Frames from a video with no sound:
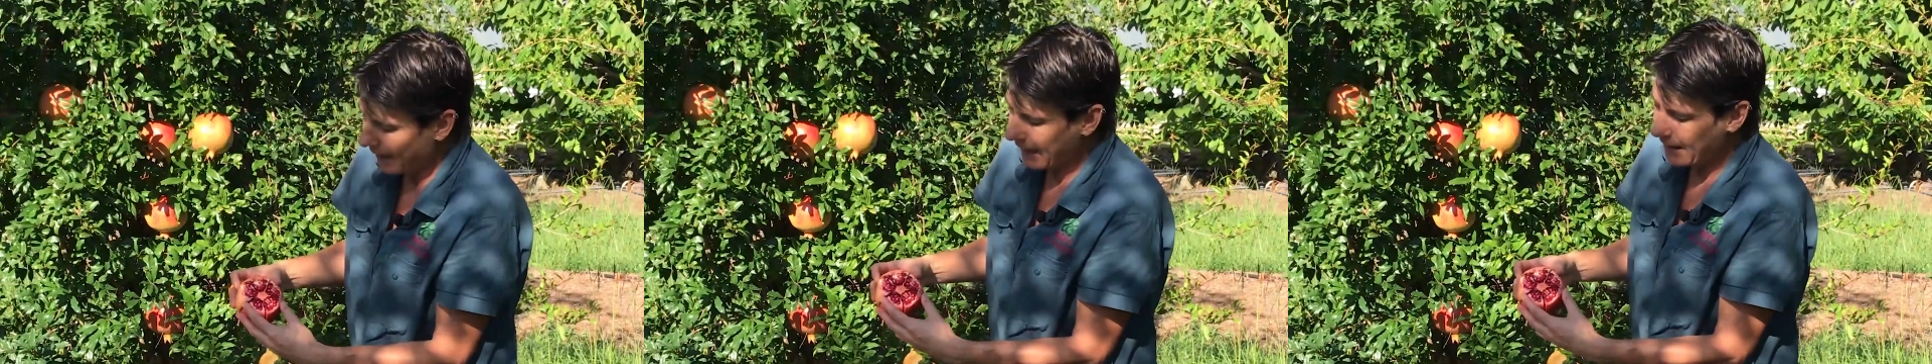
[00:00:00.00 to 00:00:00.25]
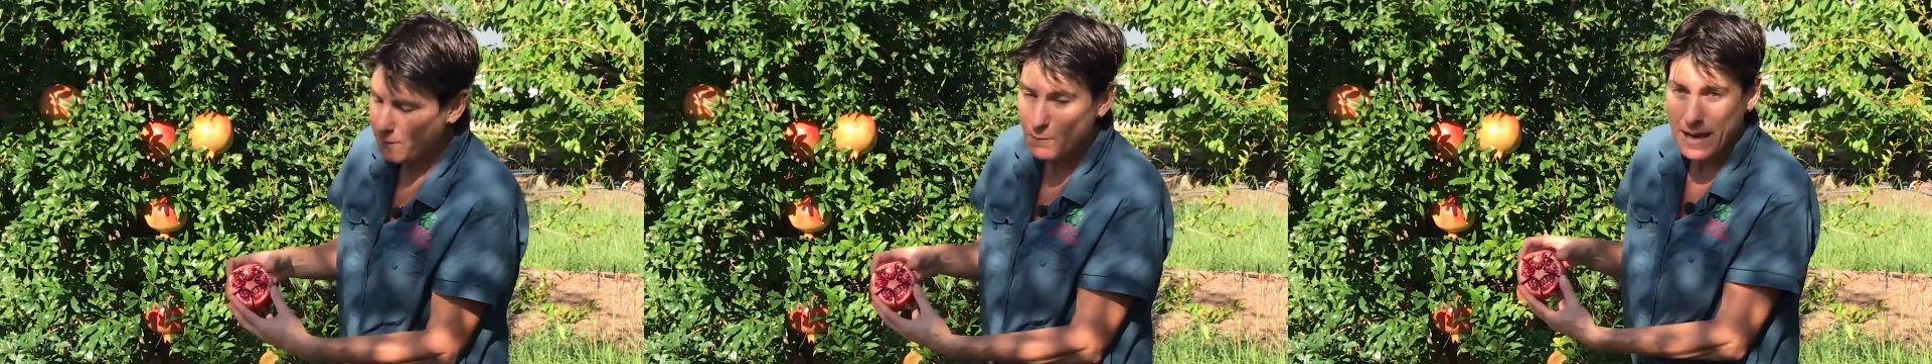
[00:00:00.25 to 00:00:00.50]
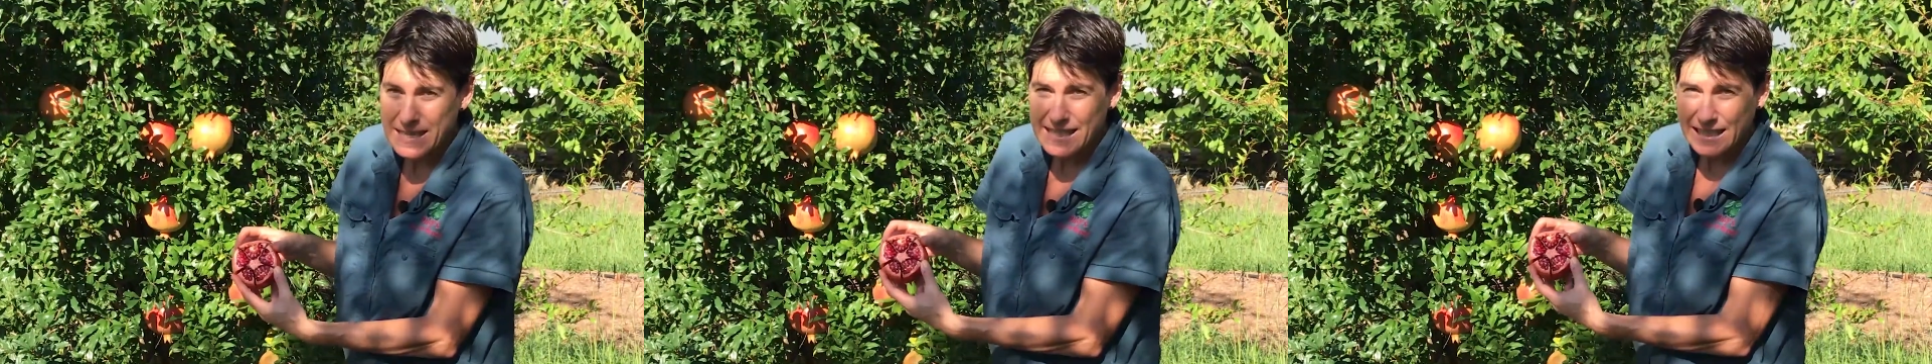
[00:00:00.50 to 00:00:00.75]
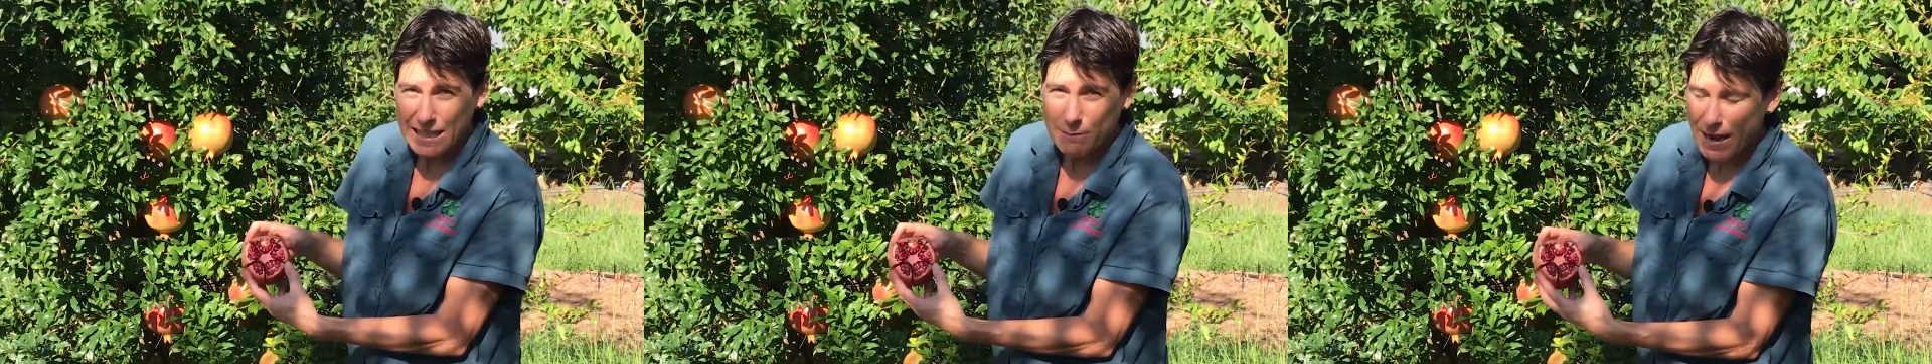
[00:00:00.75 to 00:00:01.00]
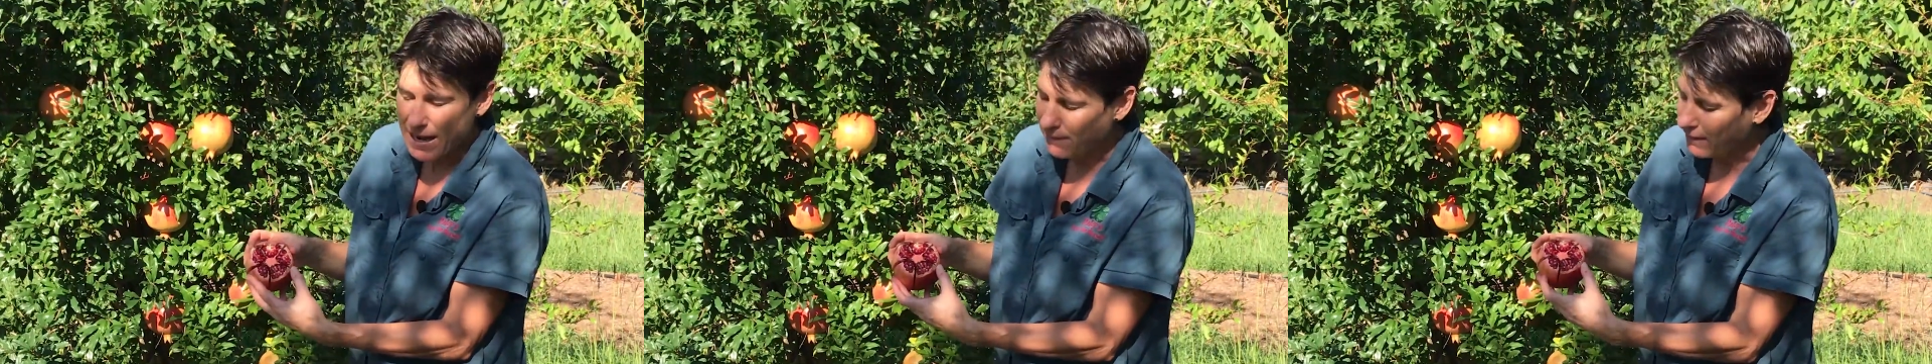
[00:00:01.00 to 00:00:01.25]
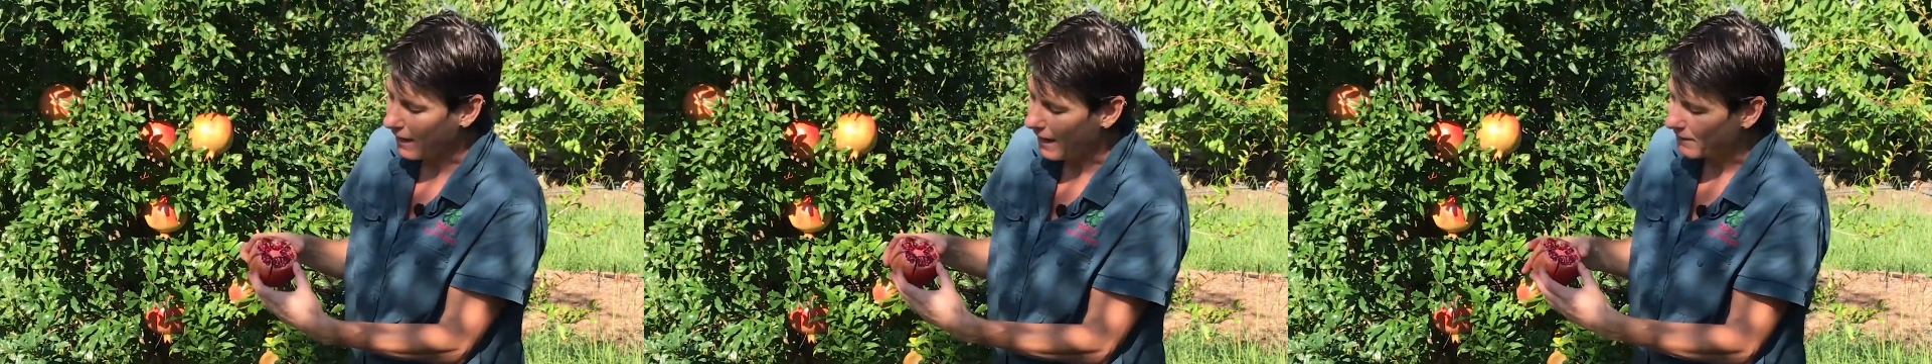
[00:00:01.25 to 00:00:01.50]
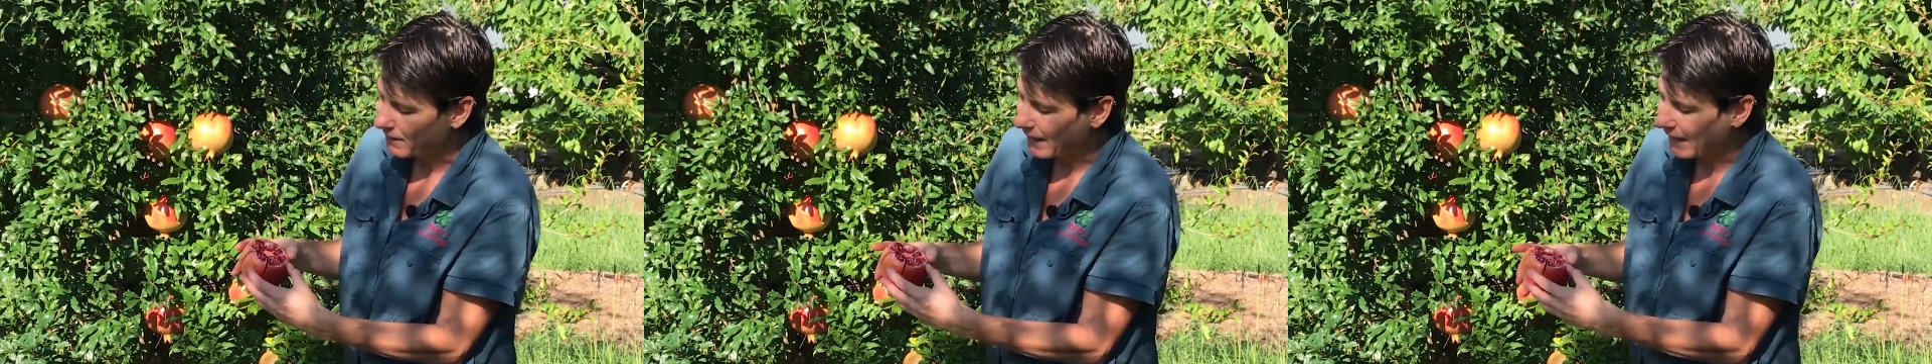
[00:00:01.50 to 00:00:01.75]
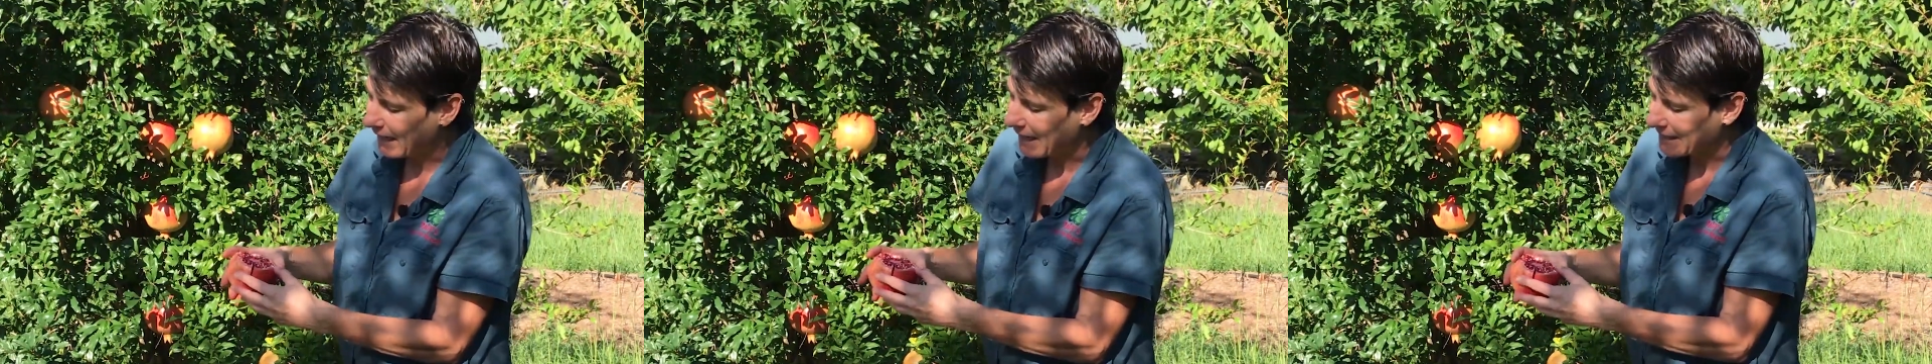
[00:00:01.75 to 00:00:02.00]
And I've basically made 5
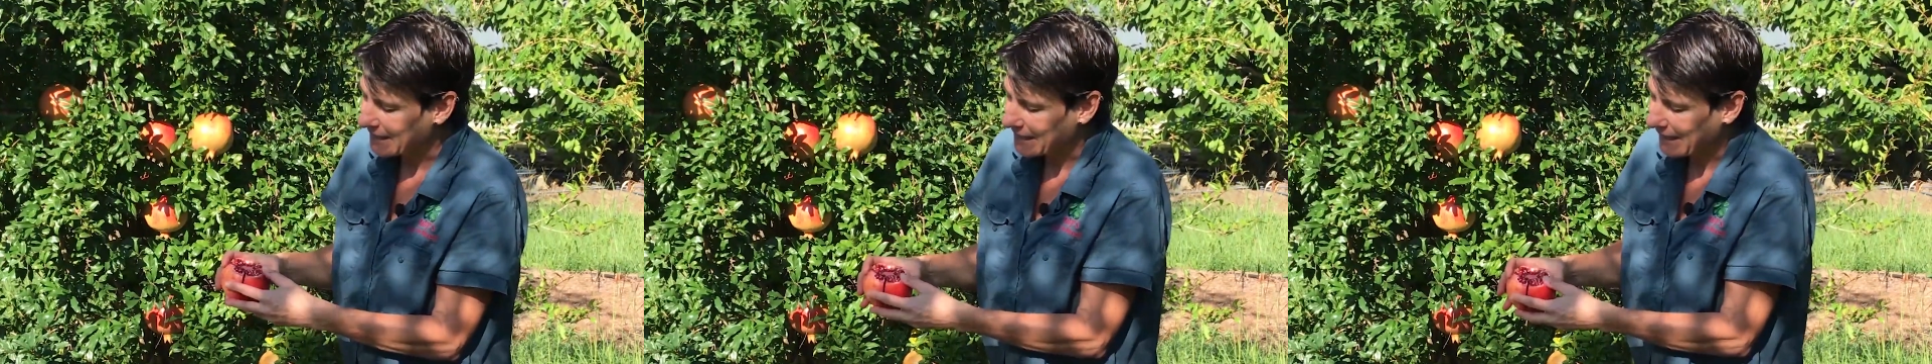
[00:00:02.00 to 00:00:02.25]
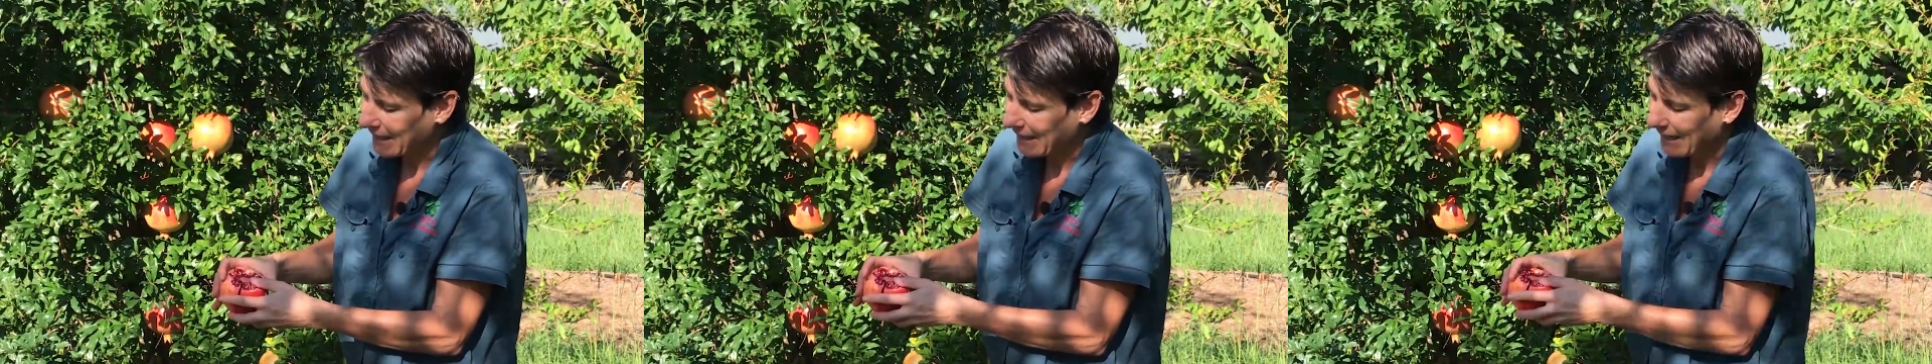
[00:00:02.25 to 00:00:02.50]
cuts.